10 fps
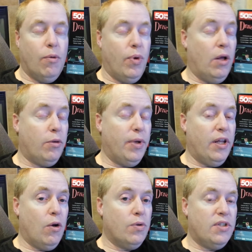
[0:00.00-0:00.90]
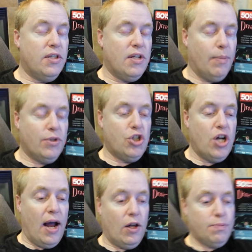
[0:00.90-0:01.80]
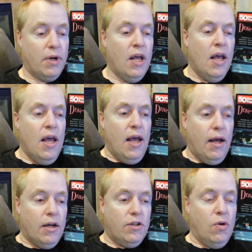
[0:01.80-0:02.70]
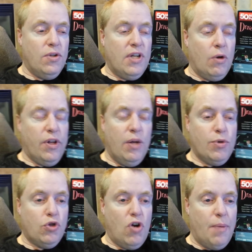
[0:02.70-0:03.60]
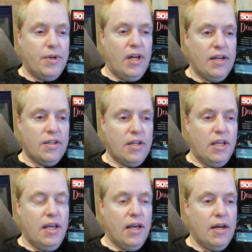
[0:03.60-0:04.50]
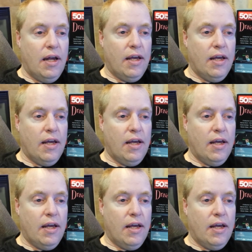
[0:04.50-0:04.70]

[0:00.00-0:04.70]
We ultimately know his, his name is Giles, but turns out that he was traumatized as a kid.